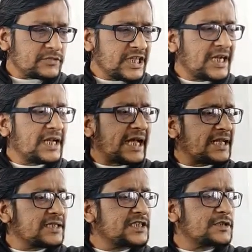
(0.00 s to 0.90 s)
and
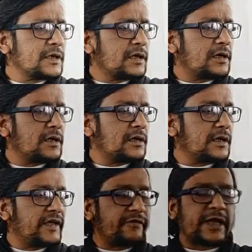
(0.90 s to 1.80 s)
another is
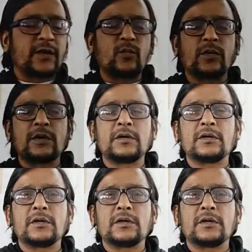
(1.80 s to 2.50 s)
if any word